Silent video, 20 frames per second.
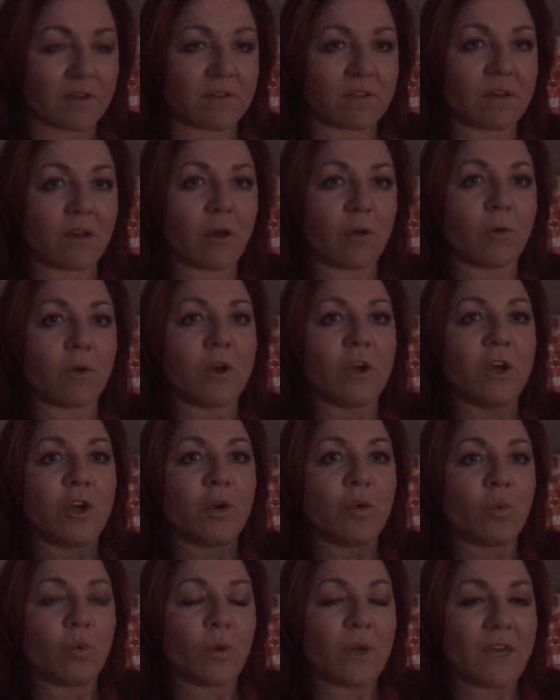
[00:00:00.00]
So
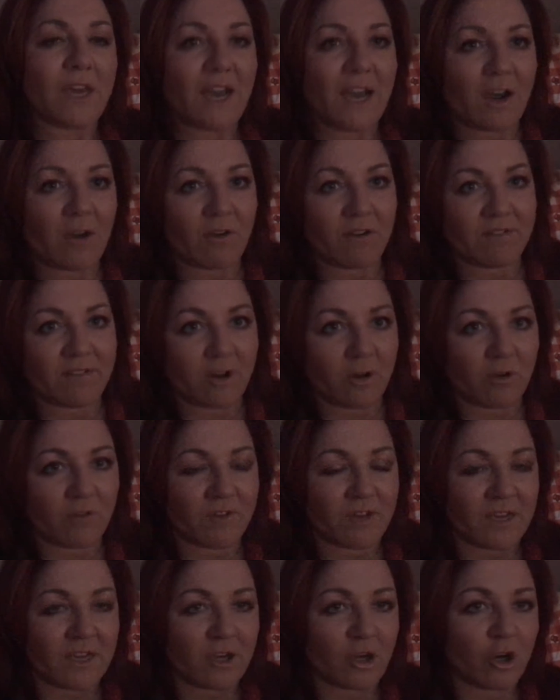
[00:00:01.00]
we are
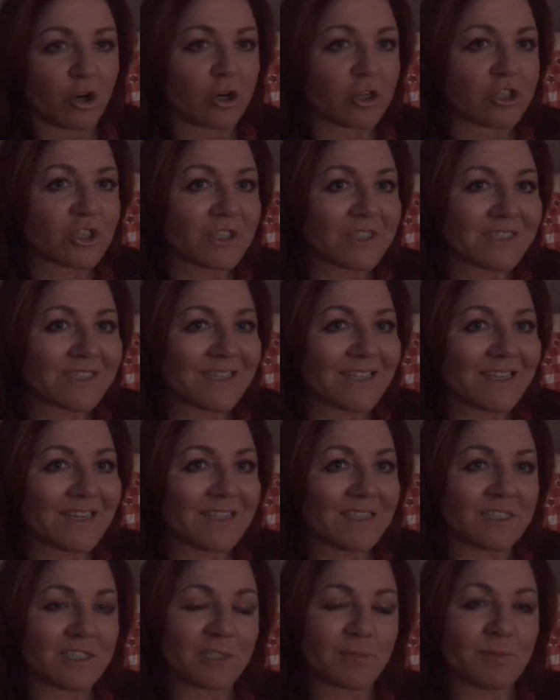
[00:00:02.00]
evolving consciously
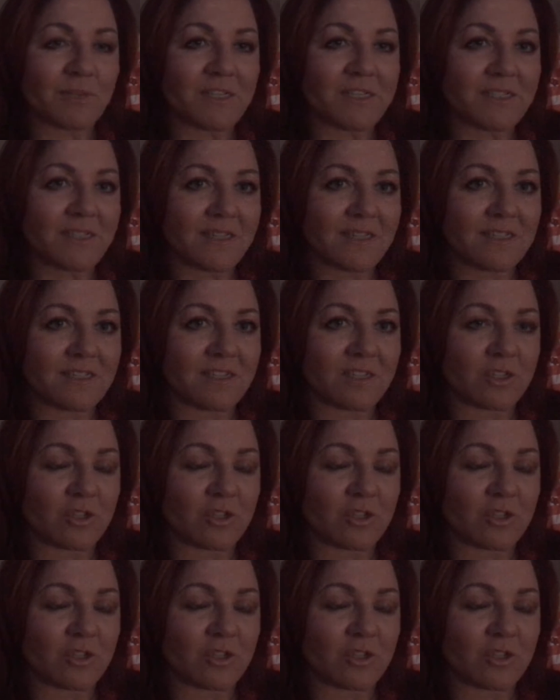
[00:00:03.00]
as a species.